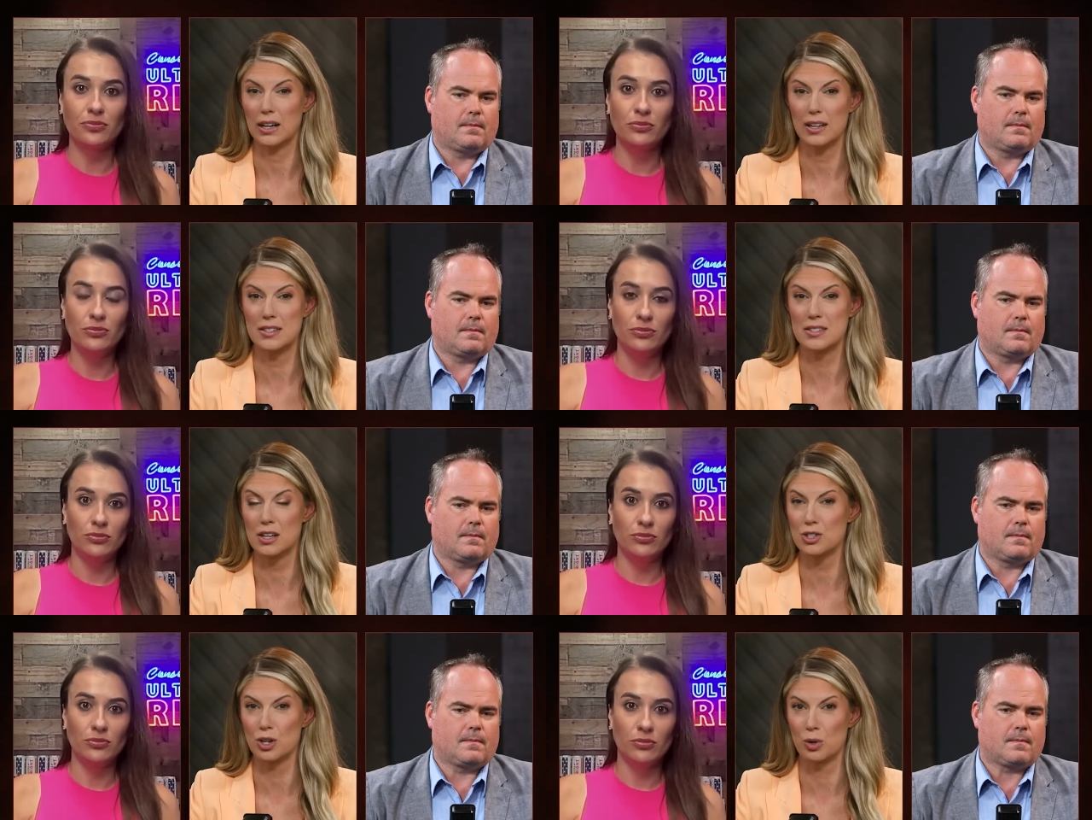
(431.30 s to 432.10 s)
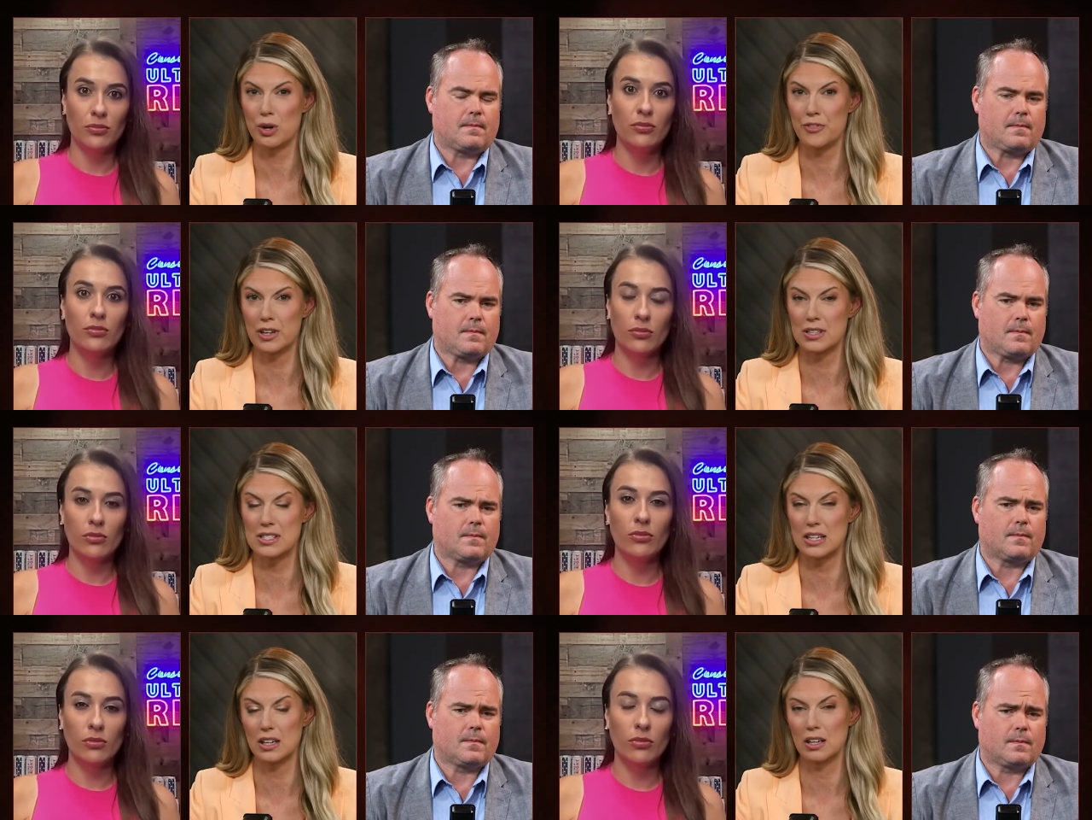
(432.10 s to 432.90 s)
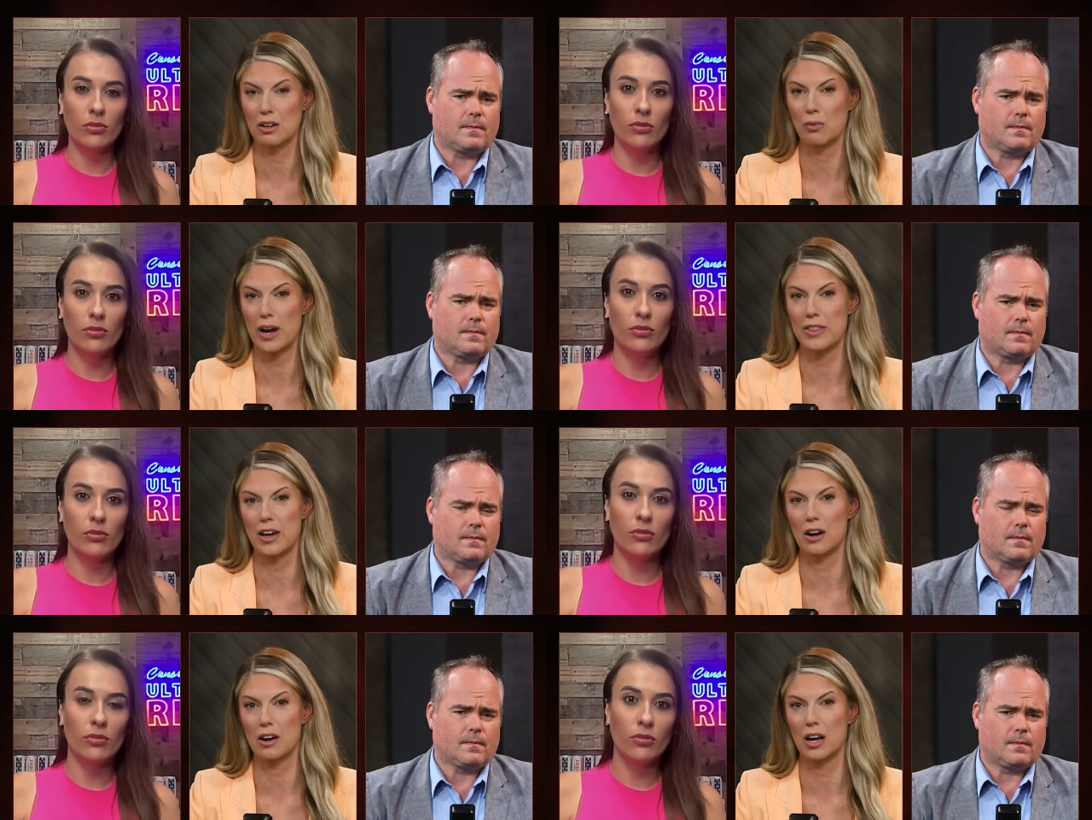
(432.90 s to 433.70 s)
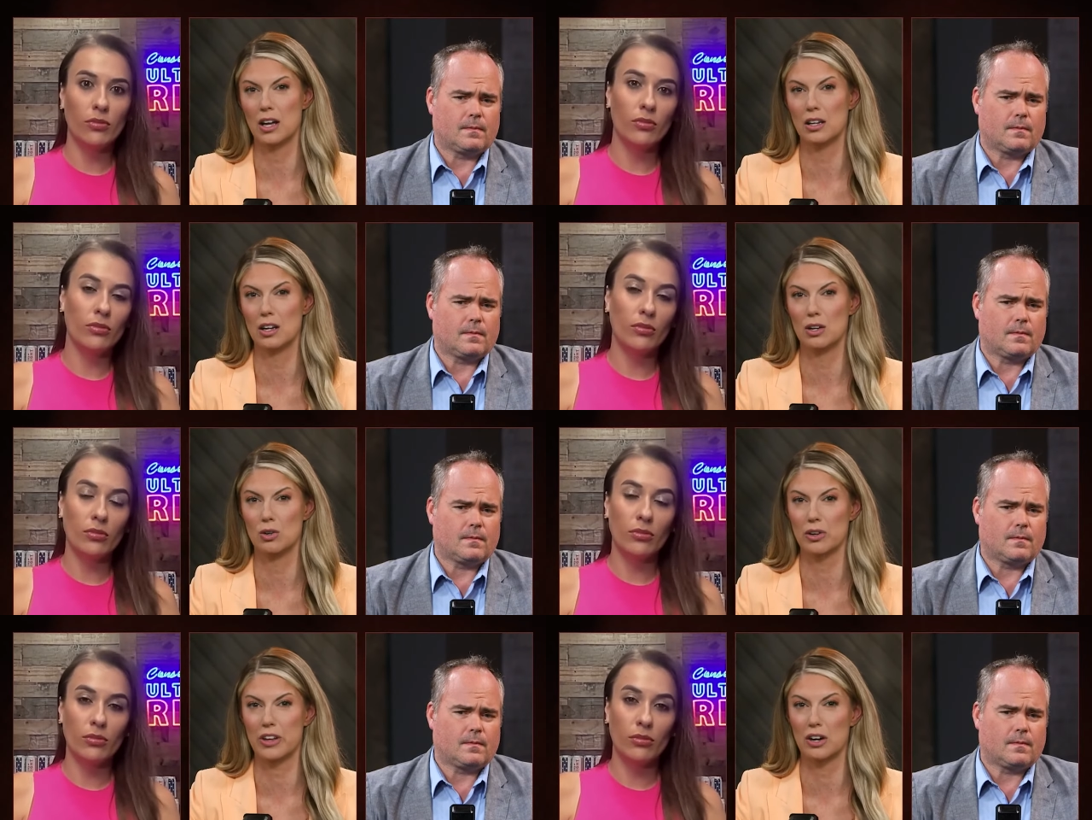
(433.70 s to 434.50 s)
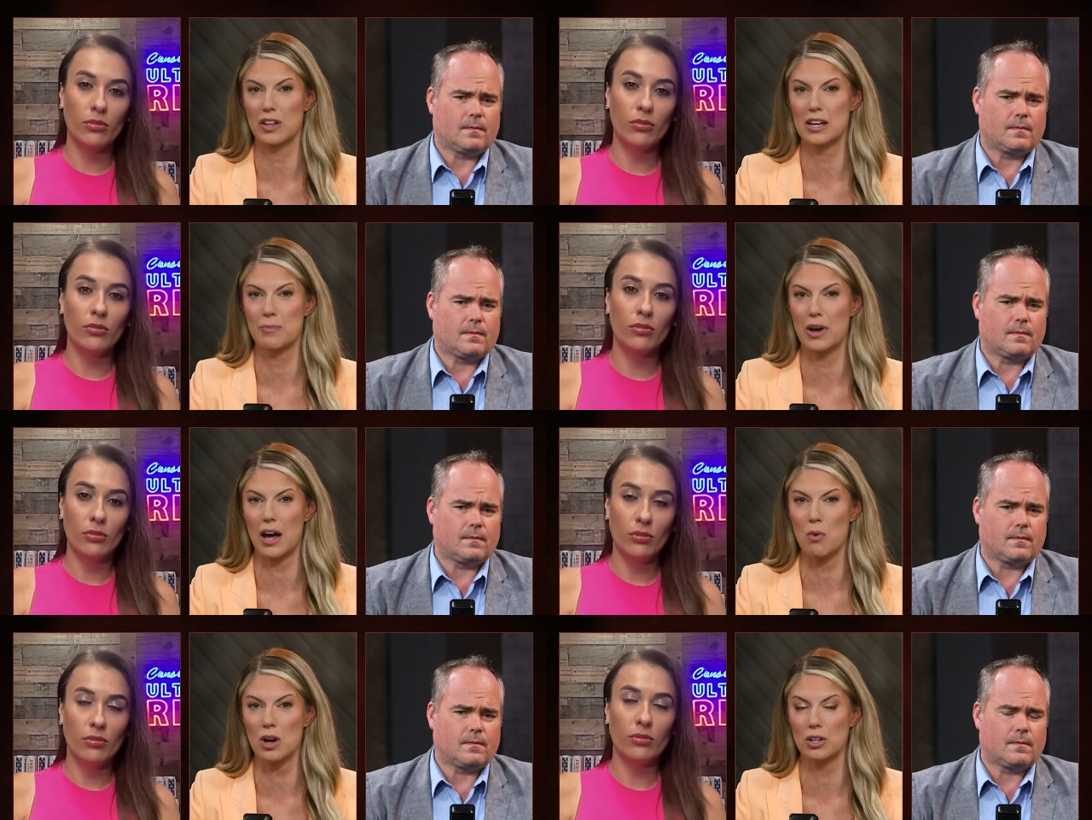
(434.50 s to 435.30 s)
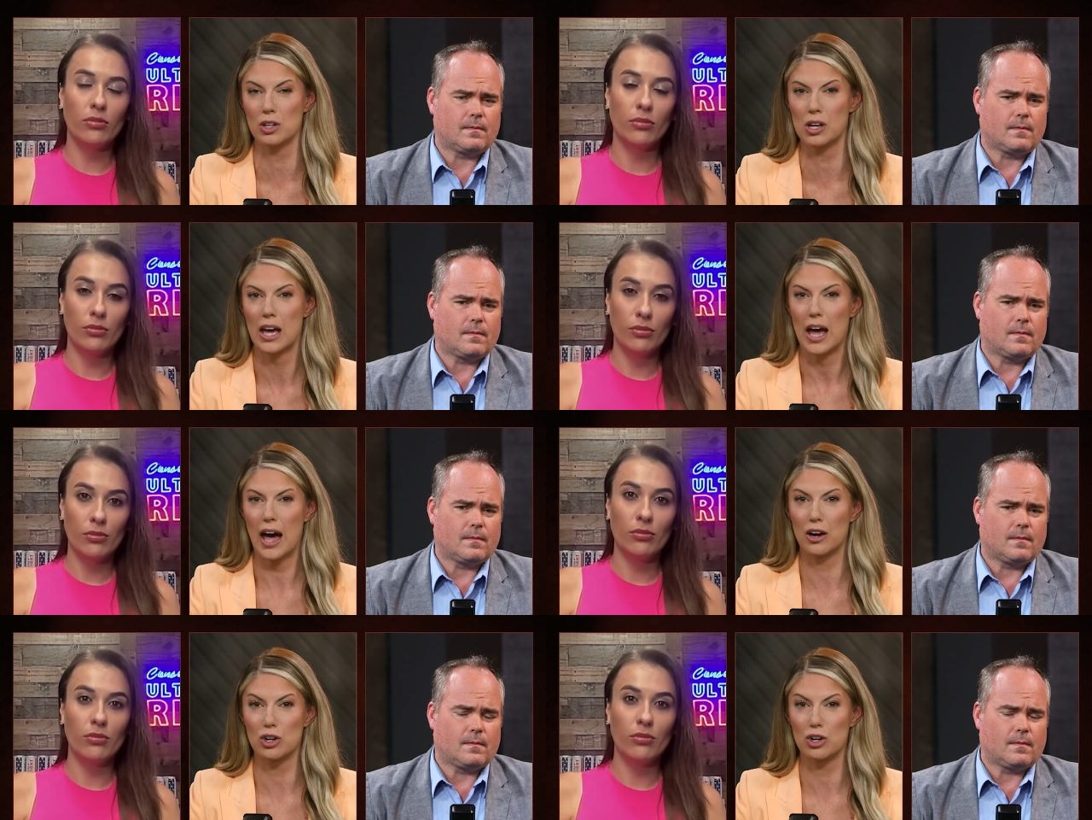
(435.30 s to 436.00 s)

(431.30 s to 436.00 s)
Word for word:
Speaker 1: it's such a horrific scene right there in North Carolina. But I want to look at